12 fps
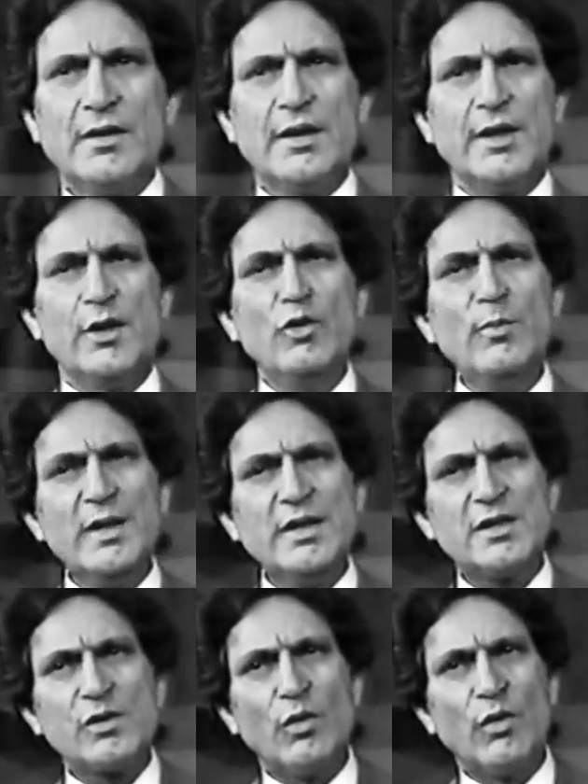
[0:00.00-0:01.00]
The human
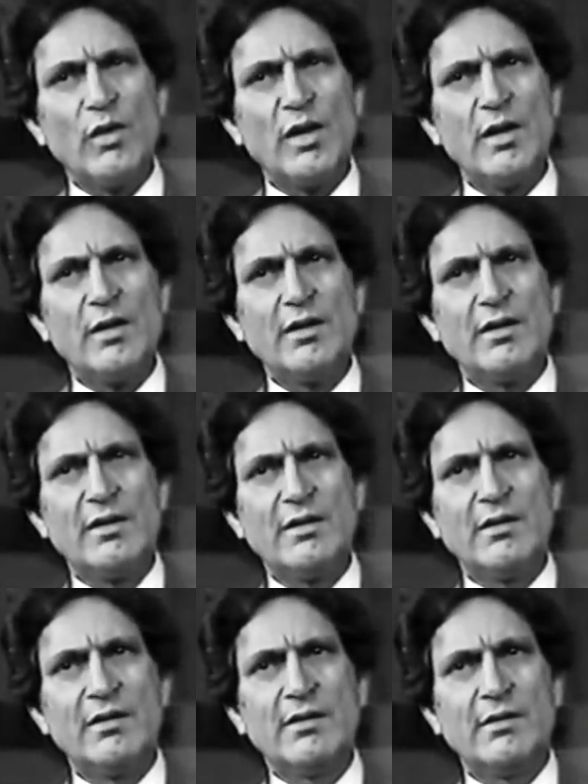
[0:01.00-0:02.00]
soul,
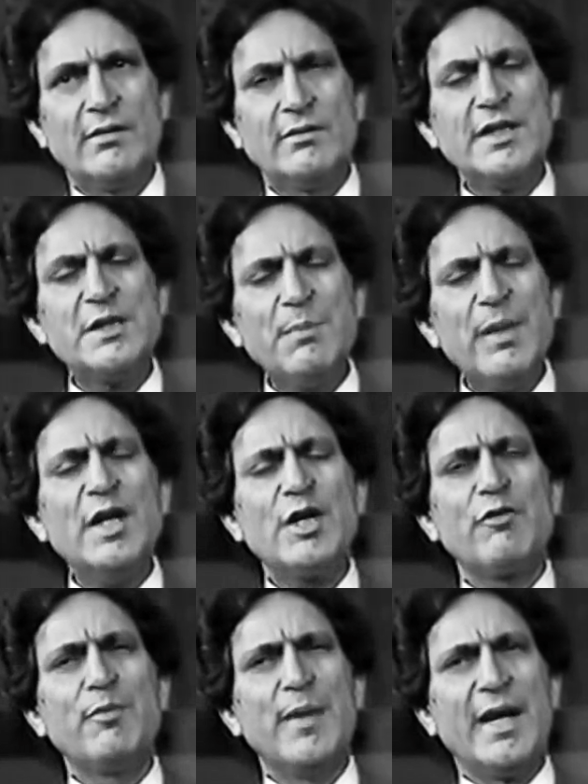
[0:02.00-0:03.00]
the spirit
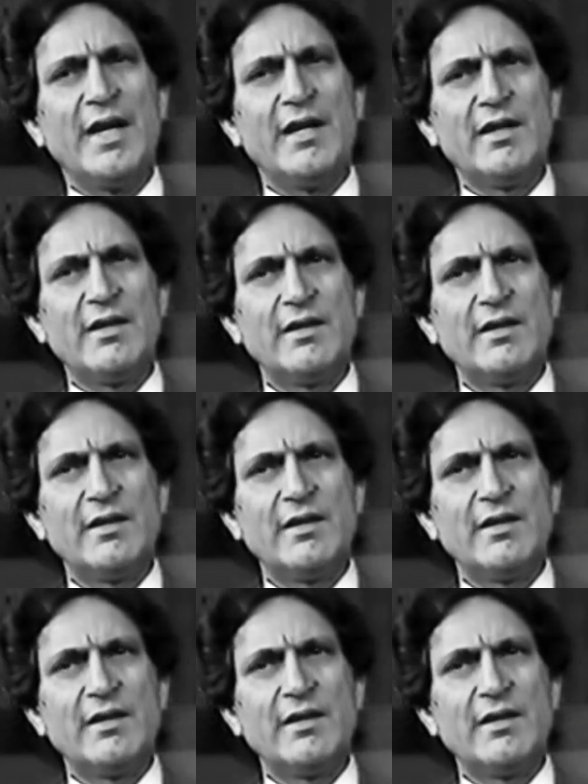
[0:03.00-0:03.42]
of man,